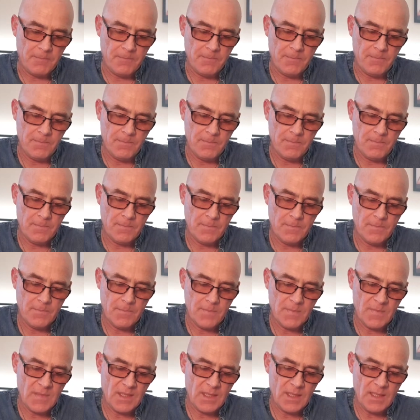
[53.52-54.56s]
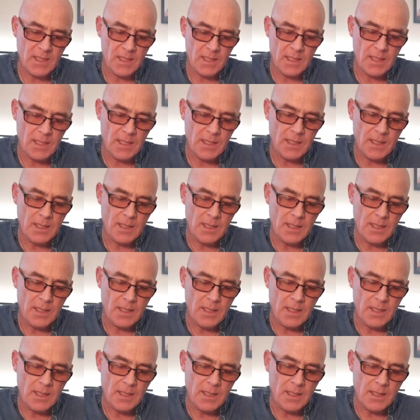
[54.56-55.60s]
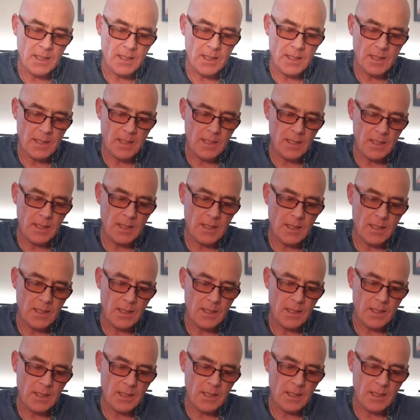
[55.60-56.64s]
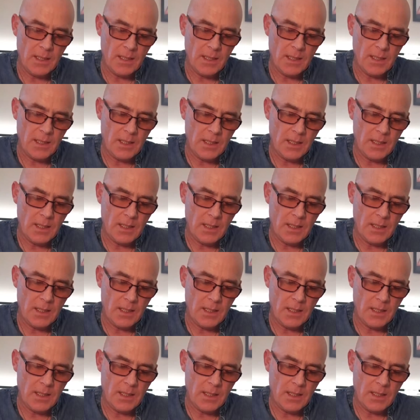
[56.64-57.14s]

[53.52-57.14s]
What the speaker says: Nothing is said.